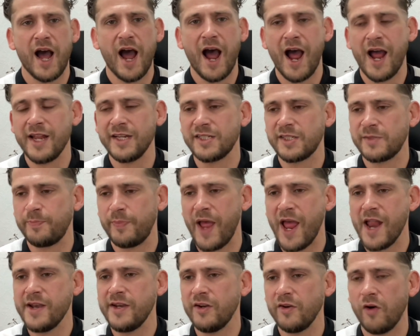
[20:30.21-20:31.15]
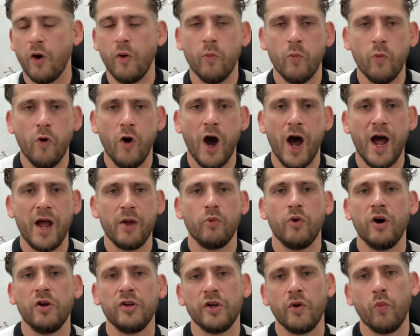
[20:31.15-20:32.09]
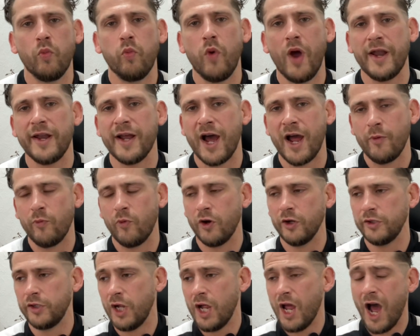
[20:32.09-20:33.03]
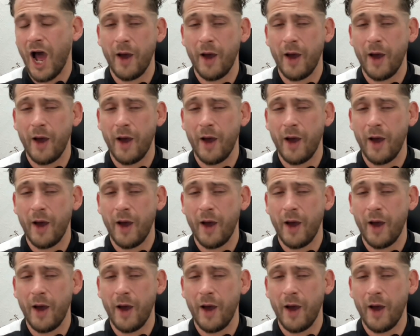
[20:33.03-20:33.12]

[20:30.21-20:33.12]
I spend on what I want when I want.